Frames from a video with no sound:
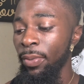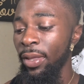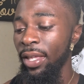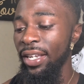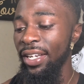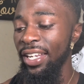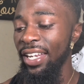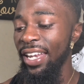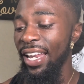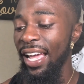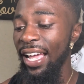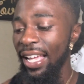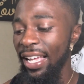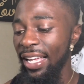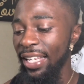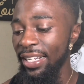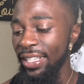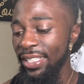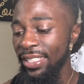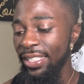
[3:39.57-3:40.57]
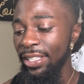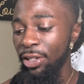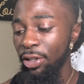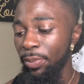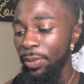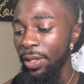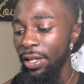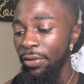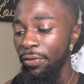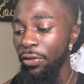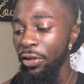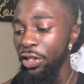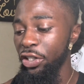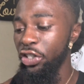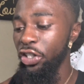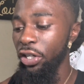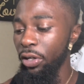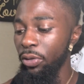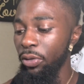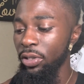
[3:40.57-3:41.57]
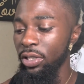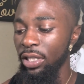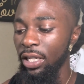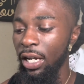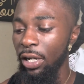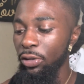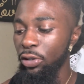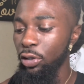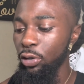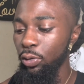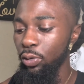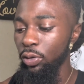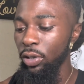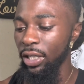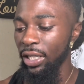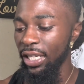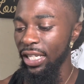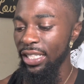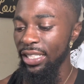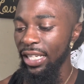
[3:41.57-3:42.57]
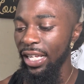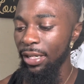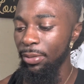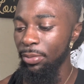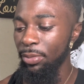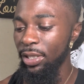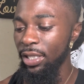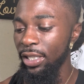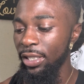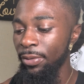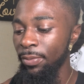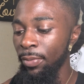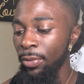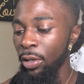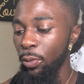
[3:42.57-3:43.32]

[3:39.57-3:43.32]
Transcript: denying the settlement for the shareholders lawsuit against AMC,